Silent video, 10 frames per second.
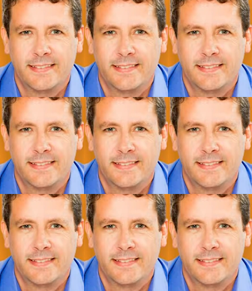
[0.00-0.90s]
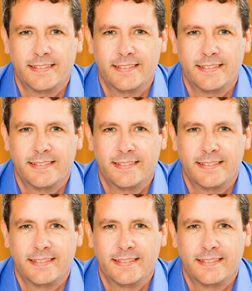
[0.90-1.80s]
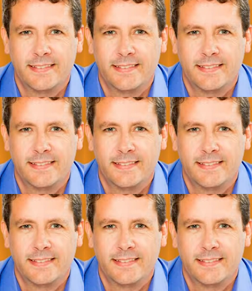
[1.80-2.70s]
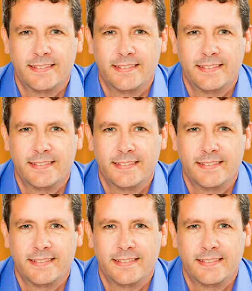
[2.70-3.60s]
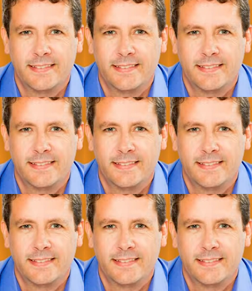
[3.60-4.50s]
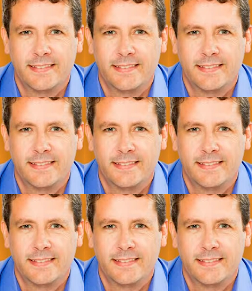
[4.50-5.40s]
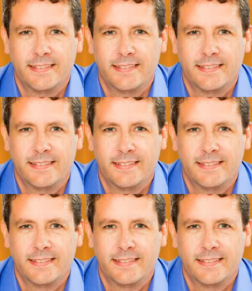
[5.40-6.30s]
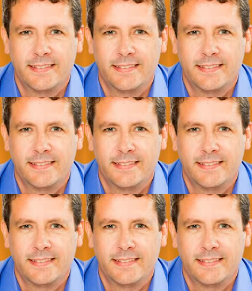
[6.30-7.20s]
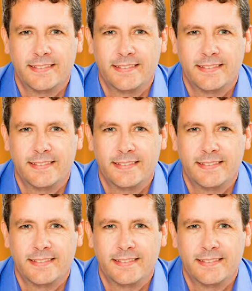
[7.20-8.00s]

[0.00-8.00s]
(no lip movement)